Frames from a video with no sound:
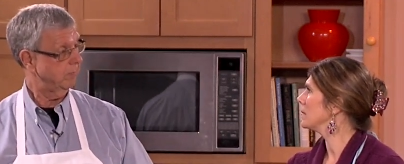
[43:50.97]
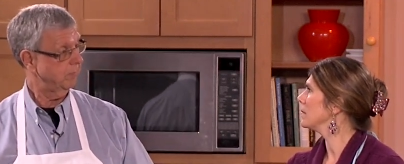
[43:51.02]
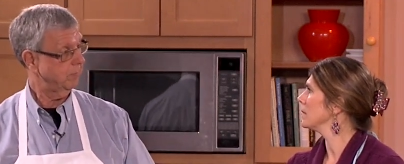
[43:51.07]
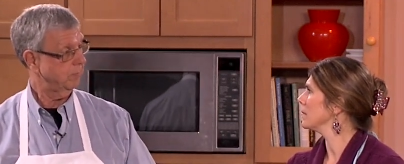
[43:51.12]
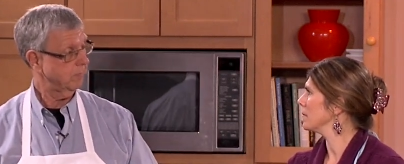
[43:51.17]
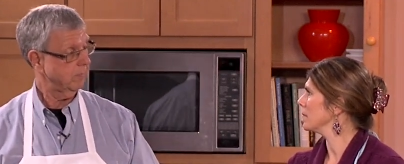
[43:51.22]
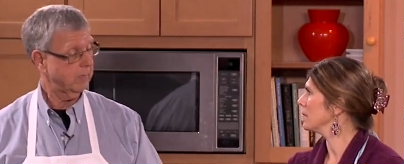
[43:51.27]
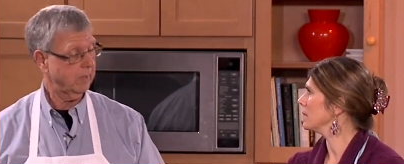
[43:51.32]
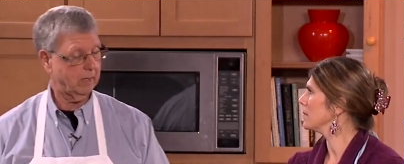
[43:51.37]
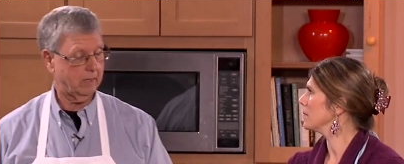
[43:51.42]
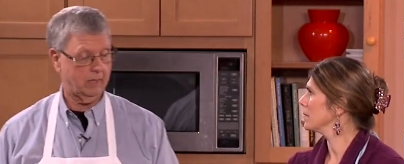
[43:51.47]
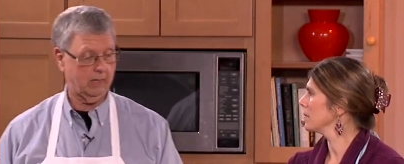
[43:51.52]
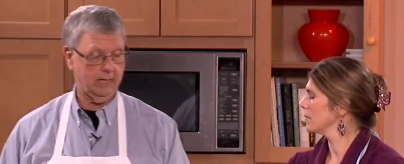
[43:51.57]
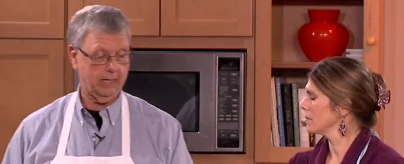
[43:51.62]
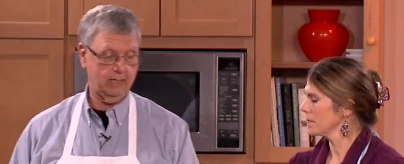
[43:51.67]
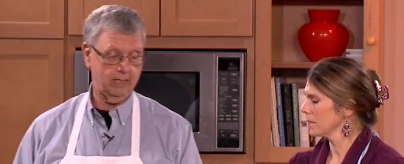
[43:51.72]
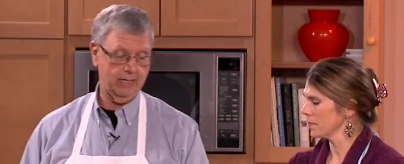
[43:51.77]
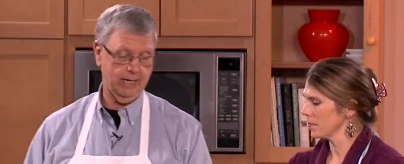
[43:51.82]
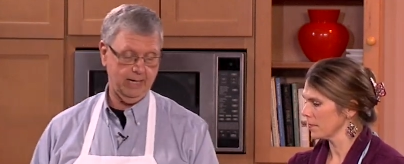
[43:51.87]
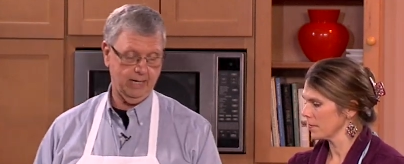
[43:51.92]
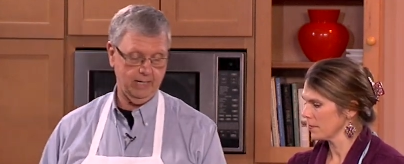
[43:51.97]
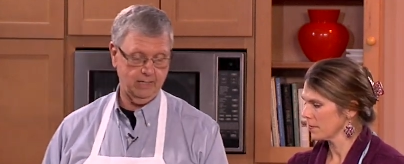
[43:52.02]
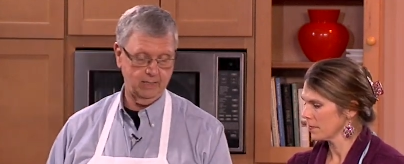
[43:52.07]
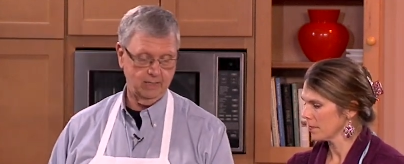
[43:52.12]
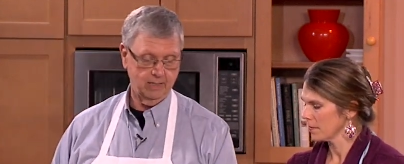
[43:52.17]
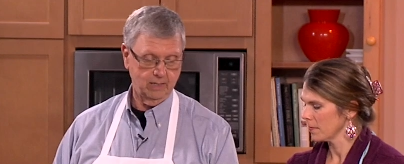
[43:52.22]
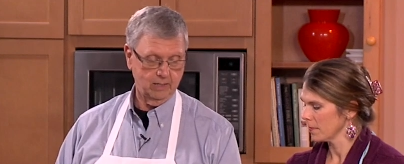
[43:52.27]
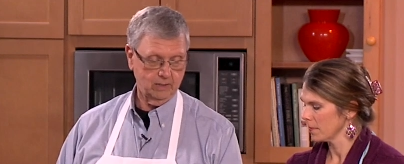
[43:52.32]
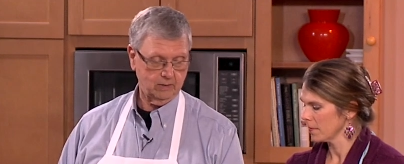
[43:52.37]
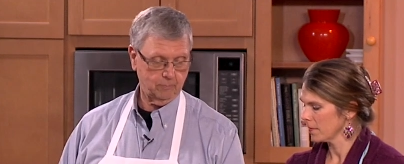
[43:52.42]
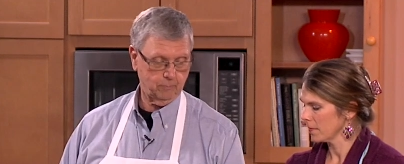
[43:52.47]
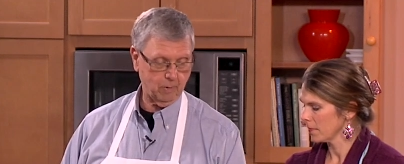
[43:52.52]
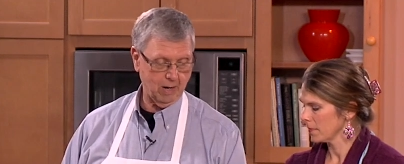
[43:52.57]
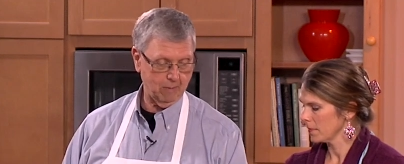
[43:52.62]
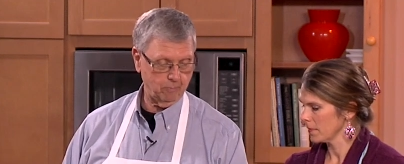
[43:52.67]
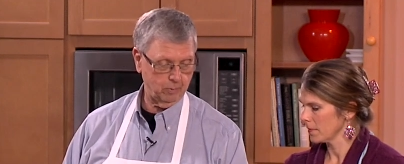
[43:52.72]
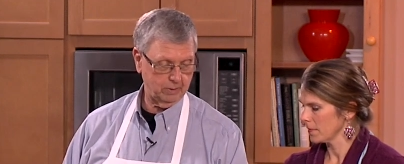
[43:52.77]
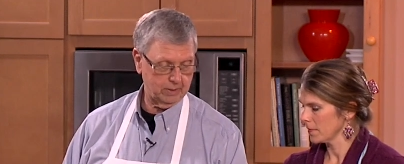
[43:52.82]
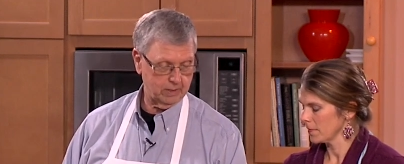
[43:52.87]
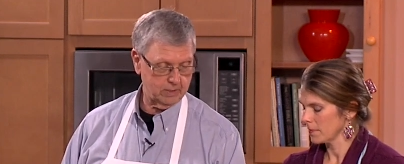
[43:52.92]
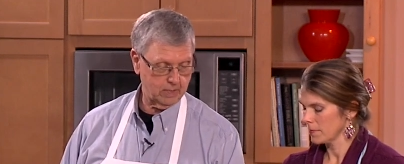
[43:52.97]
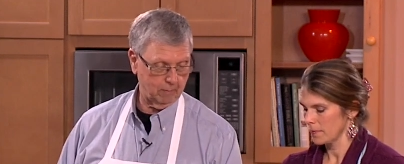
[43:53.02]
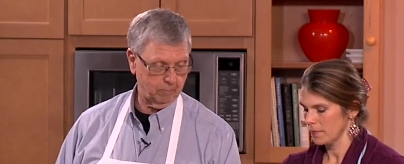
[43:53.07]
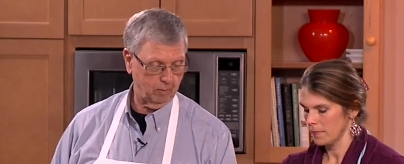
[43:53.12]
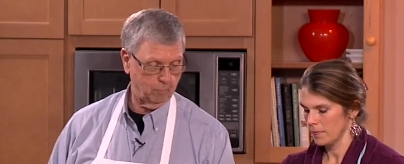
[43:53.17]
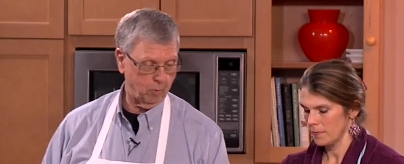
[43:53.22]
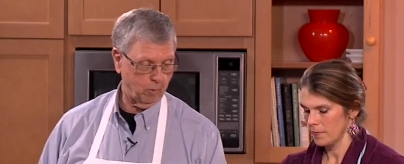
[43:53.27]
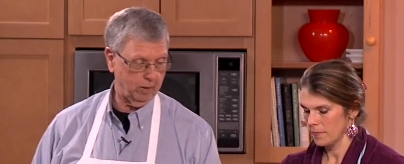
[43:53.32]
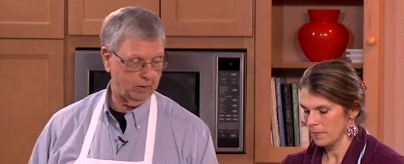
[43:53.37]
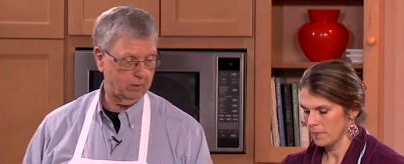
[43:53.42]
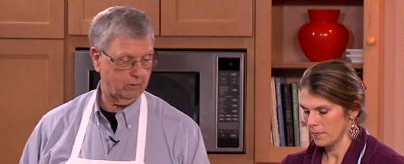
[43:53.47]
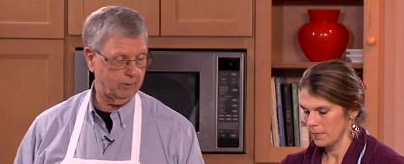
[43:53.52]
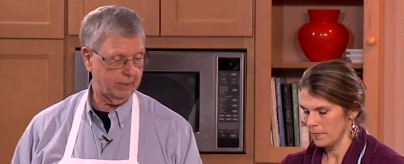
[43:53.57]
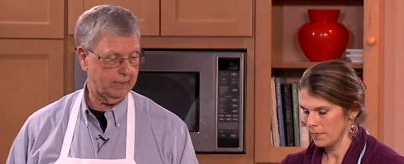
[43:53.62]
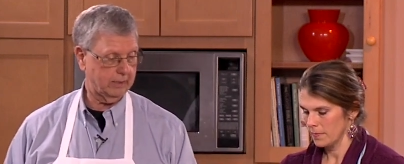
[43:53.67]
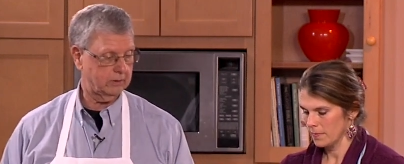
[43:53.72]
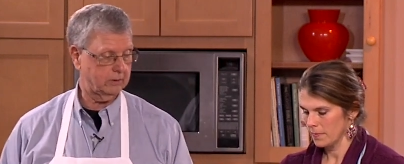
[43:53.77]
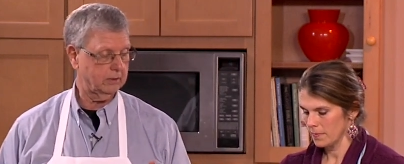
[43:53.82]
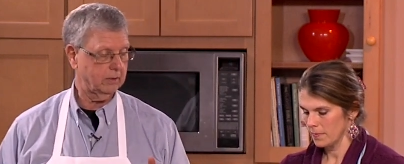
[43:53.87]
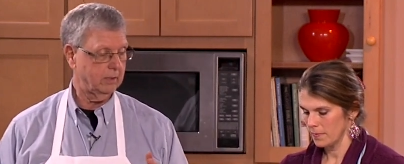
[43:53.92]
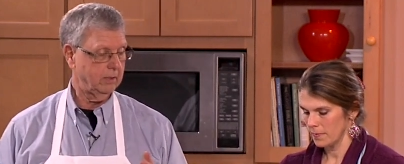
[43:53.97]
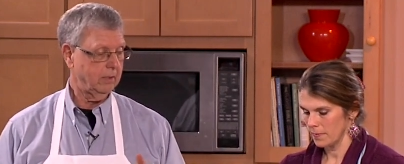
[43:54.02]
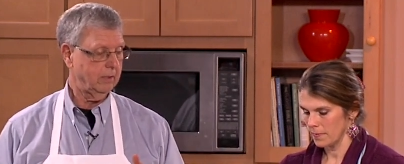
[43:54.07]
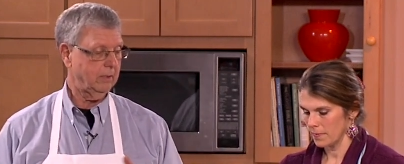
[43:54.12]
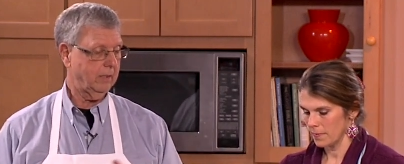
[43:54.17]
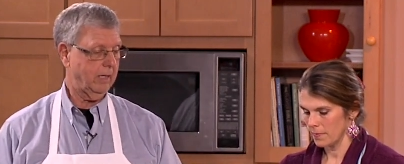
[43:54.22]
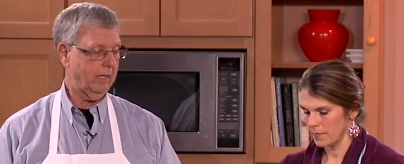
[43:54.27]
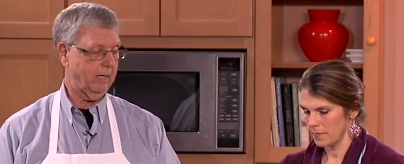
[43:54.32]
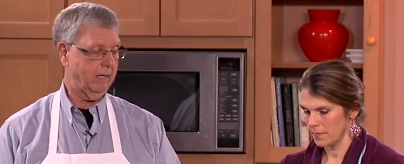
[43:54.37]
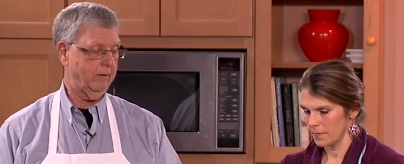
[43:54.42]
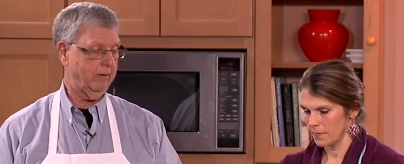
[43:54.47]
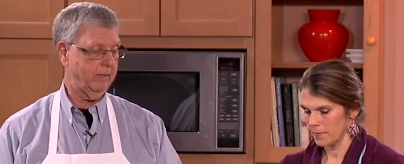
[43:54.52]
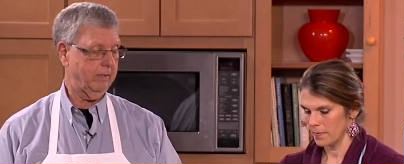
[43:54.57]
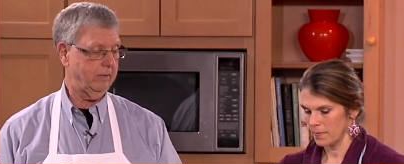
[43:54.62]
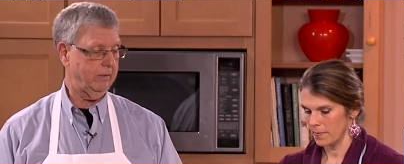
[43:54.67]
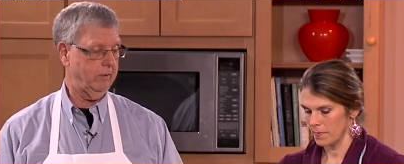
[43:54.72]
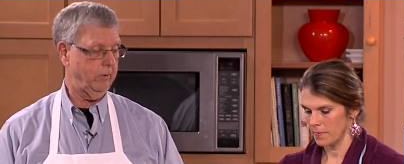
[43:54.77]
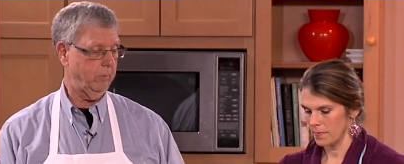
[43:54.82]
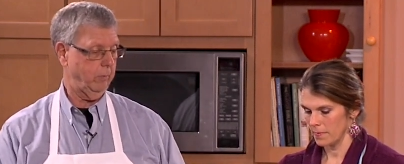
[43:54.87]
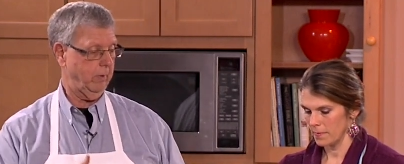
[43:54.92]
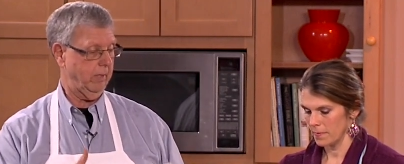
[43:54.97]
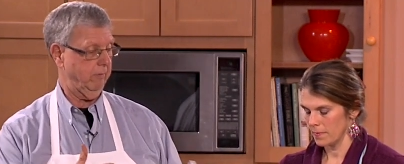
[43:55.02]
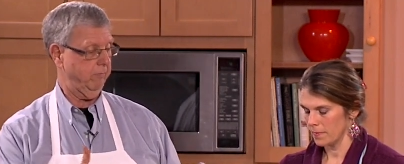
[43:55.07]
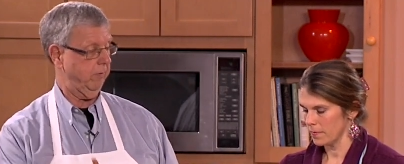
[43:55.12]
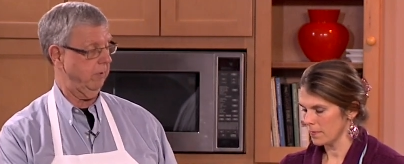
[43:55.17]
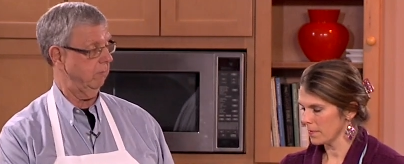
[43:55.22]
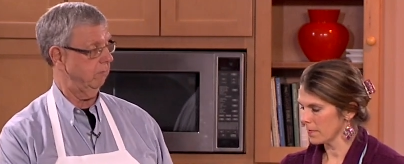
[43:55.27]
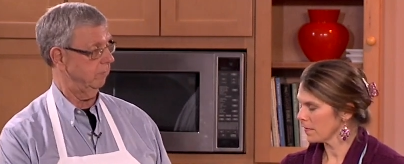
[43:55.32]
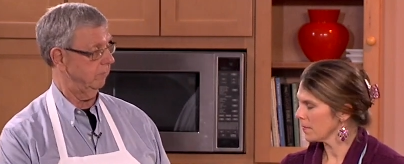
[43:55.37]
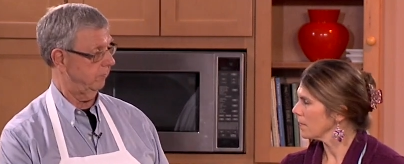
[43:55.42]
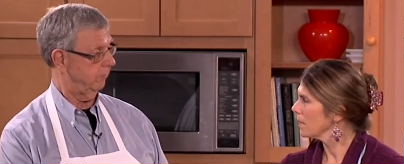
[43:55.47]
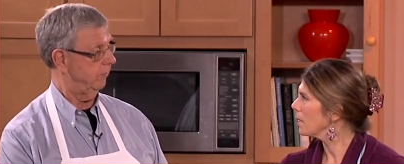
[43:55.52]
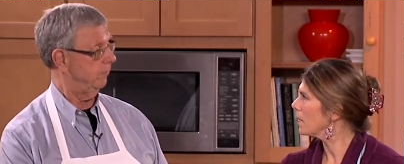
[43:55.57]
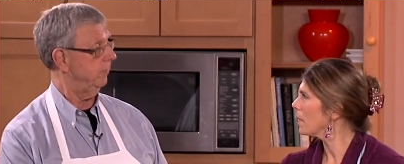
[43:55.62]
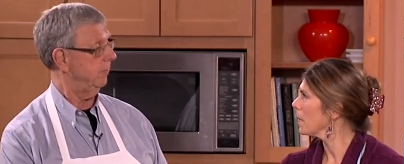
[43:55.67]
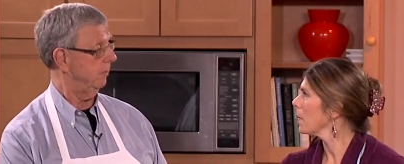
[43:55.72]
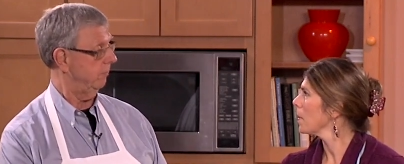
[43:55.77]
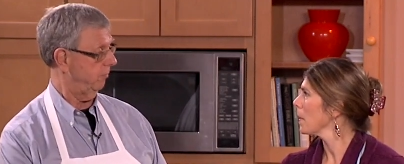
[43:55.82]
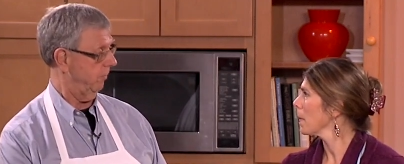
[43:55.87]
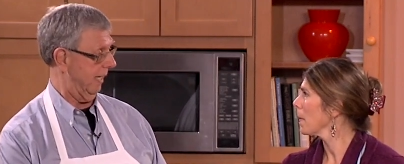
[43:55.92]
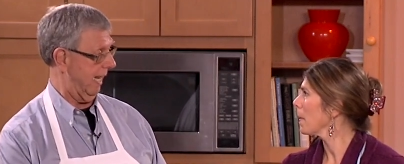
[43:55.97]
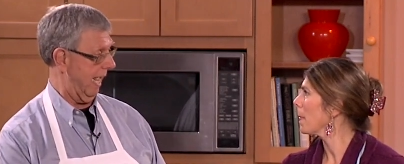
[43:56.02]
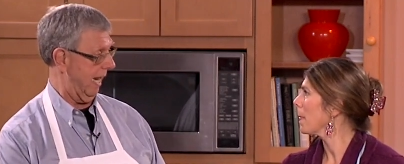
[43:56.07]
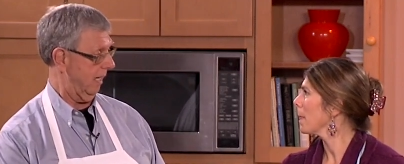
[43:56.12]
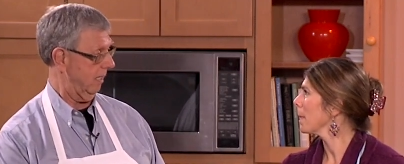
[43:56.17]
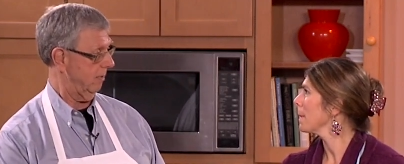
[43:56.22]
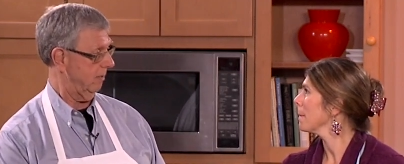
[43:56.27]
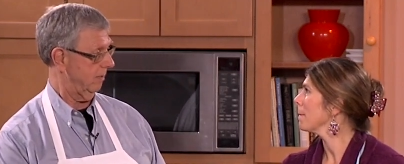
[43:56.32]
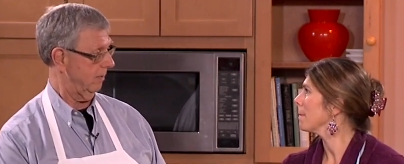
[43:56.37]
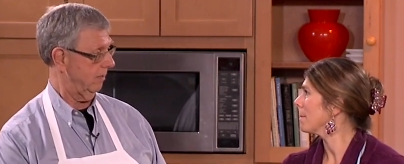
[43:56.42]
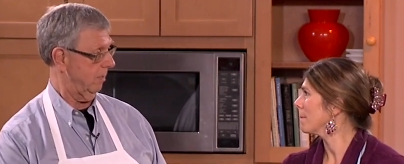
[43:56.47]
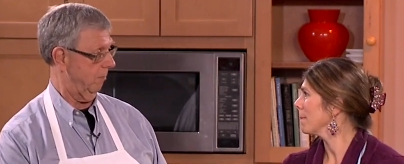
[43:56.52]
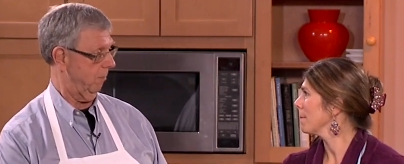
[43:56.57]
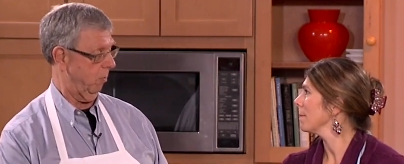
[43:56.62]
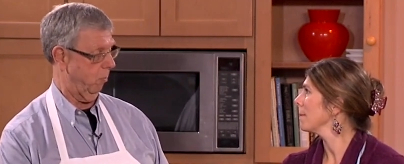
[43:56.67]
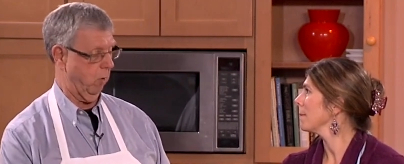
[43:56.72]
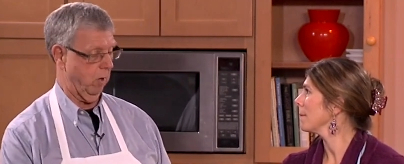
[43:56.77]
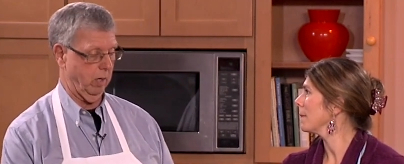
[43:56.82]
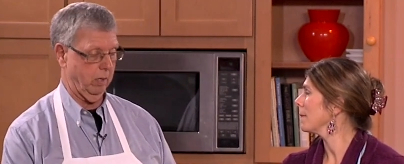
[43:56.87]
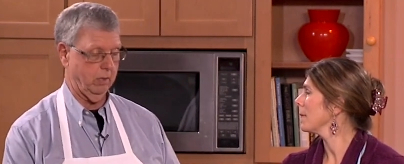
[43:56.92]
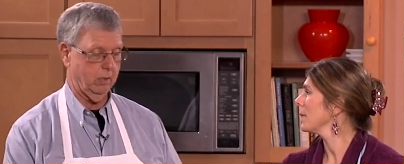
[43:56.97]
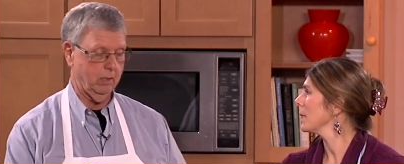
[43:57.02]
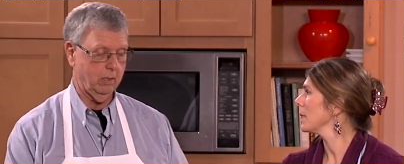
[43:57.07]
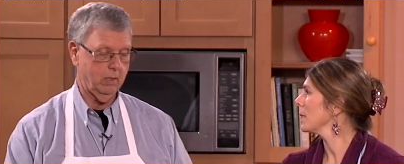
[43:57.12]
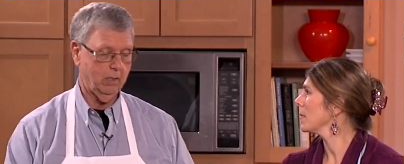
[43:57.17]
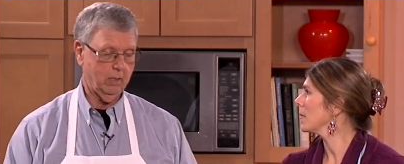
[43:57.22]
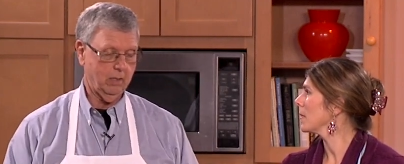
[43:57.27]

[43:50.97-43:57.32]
Speaker 1: Mm. All right. And the problem with the double boiler is uh, you, if you forget it, number one,